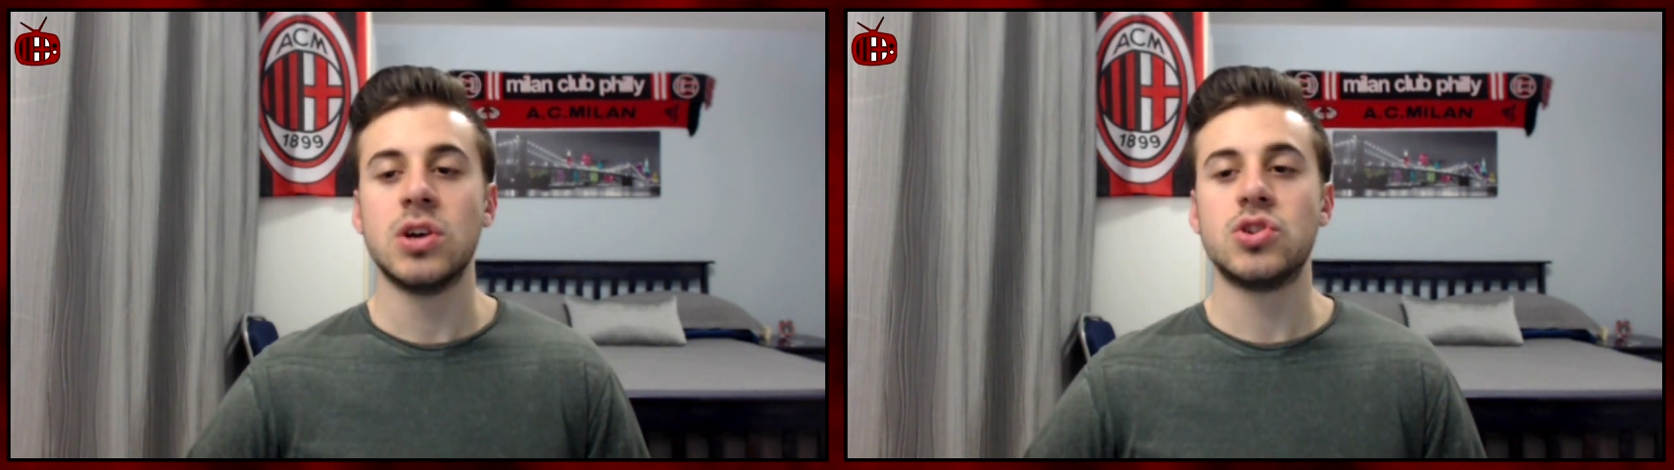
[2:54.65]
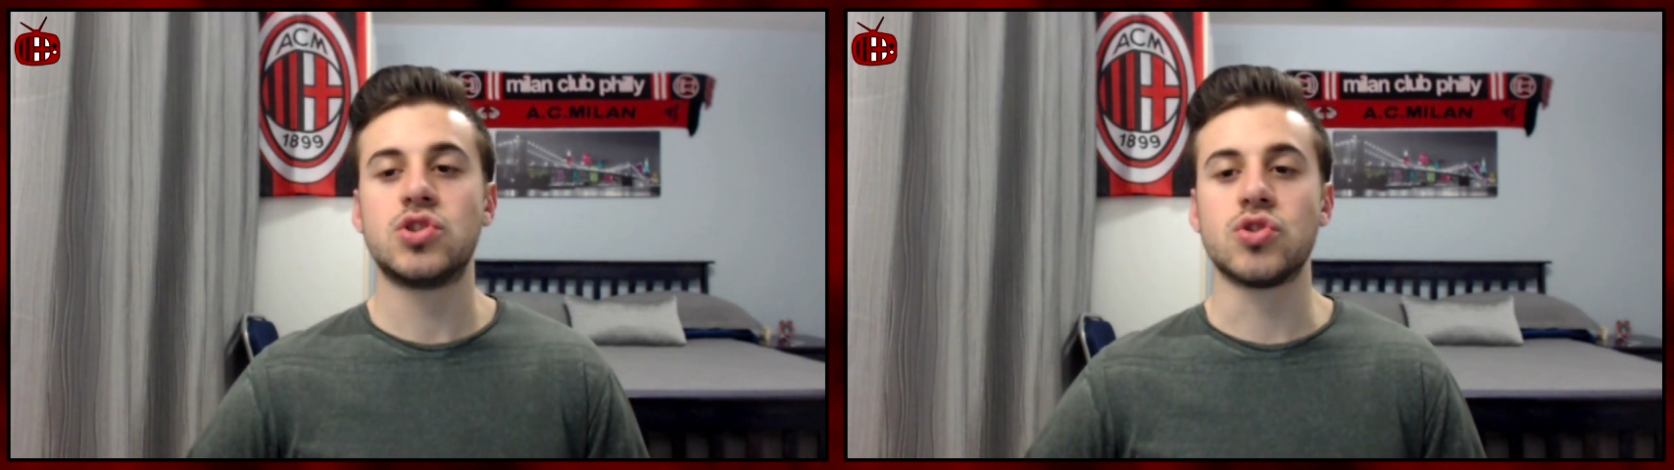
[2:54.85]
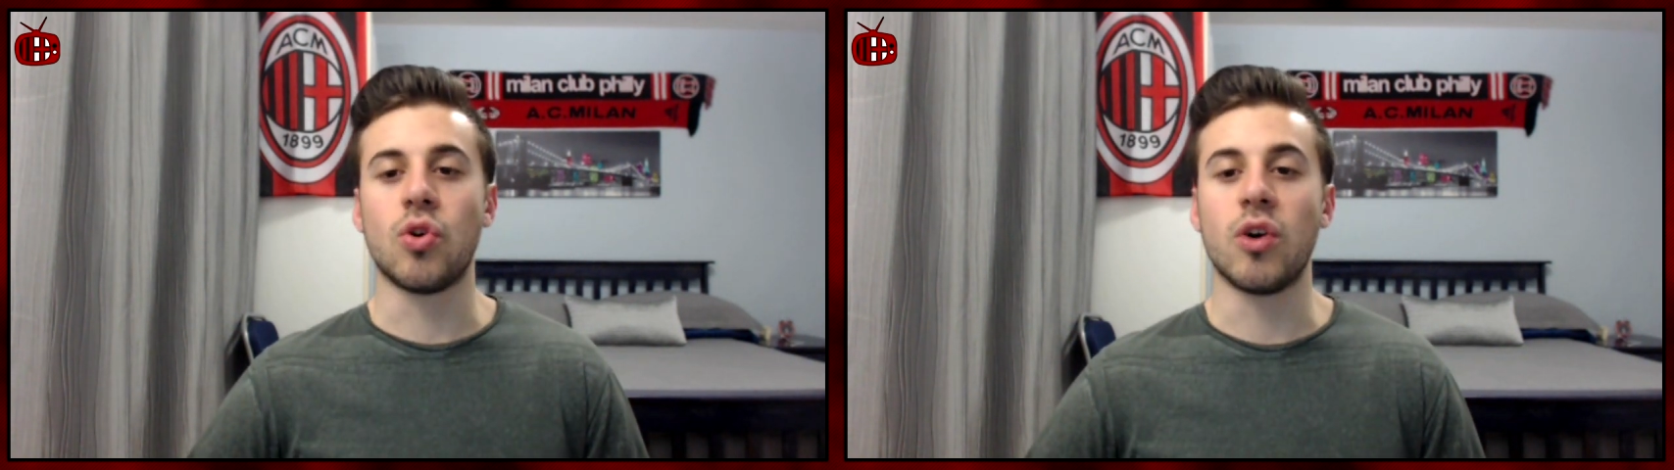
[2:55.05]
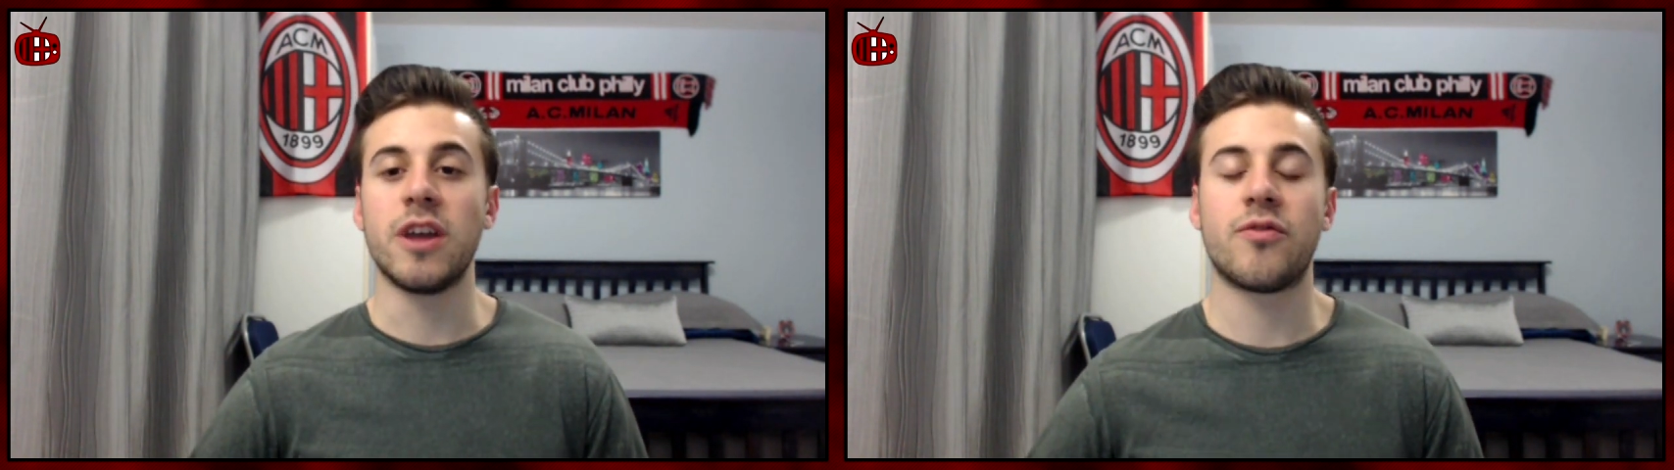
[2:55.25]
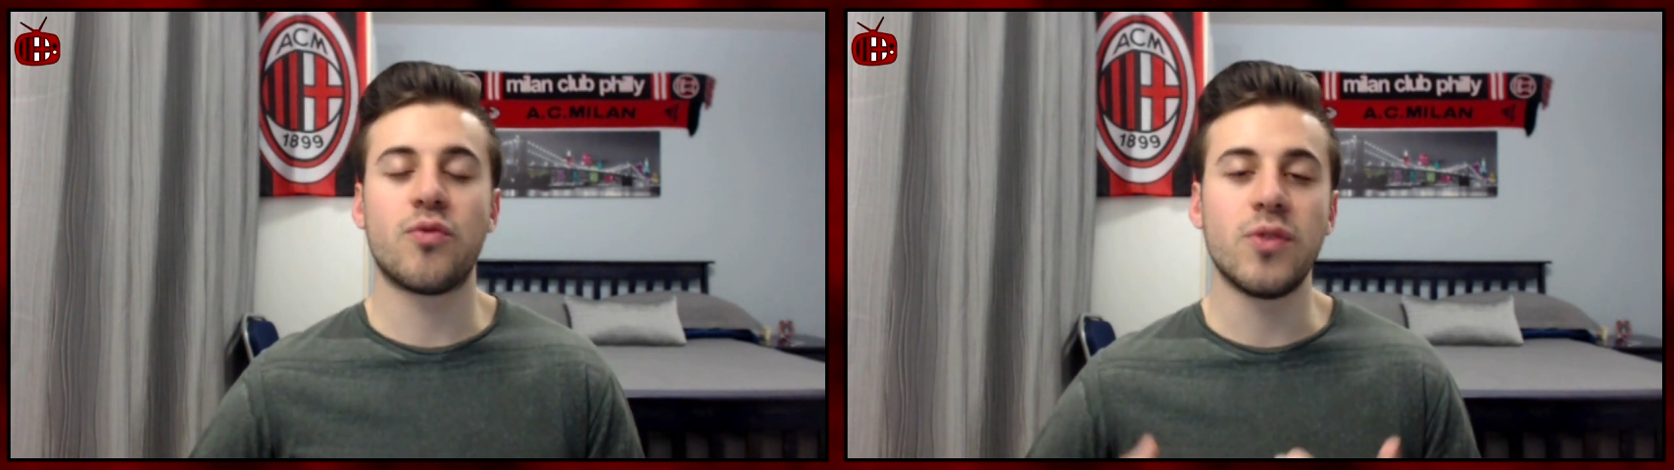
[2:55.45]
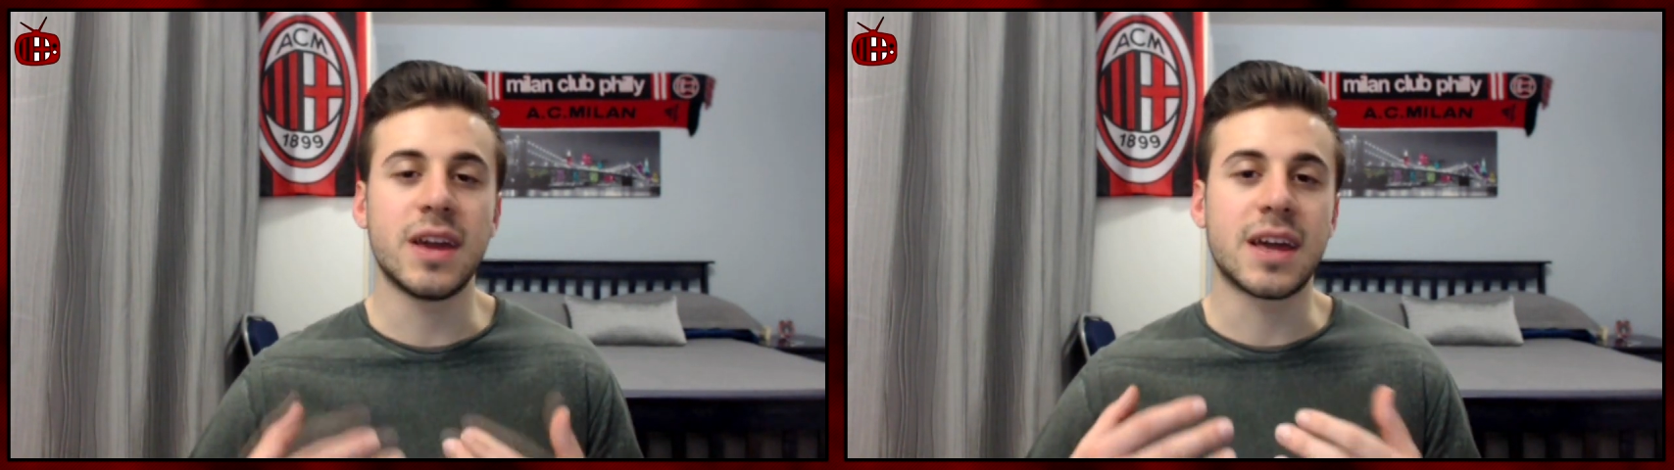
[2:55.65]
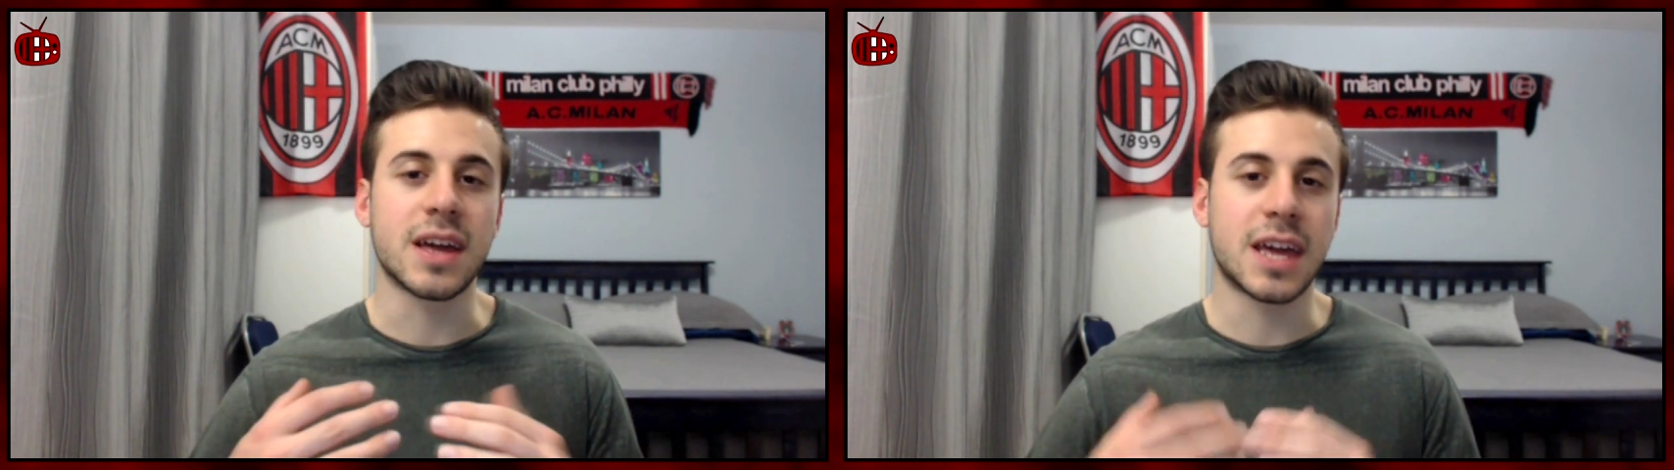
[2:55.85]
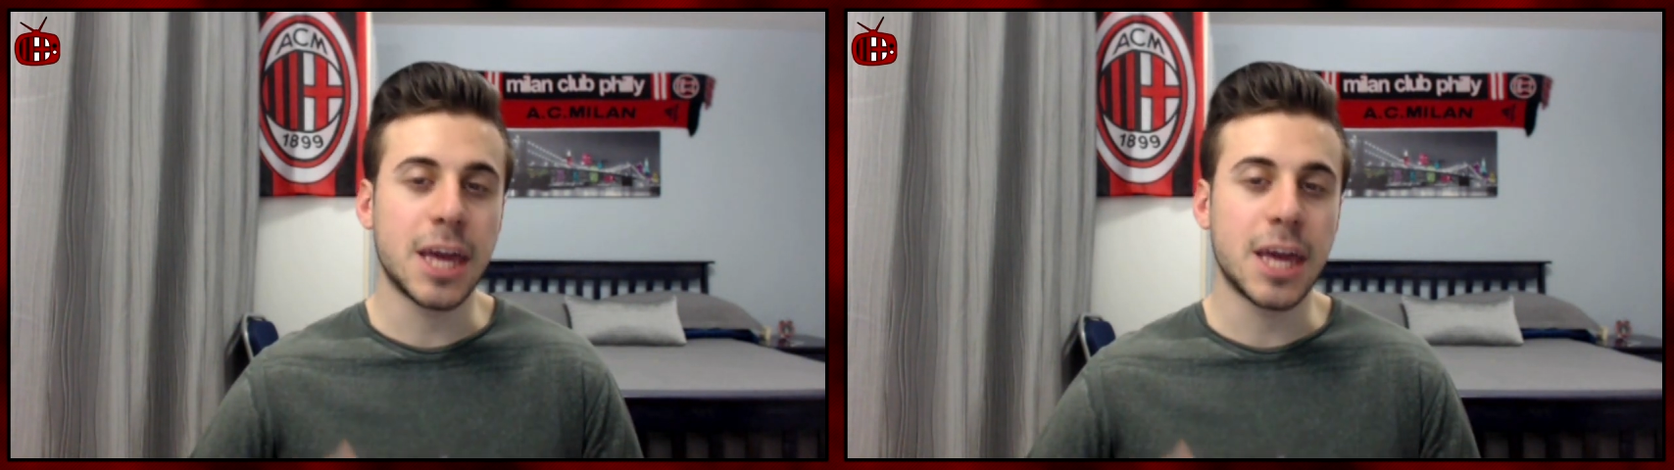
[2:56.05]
So if we could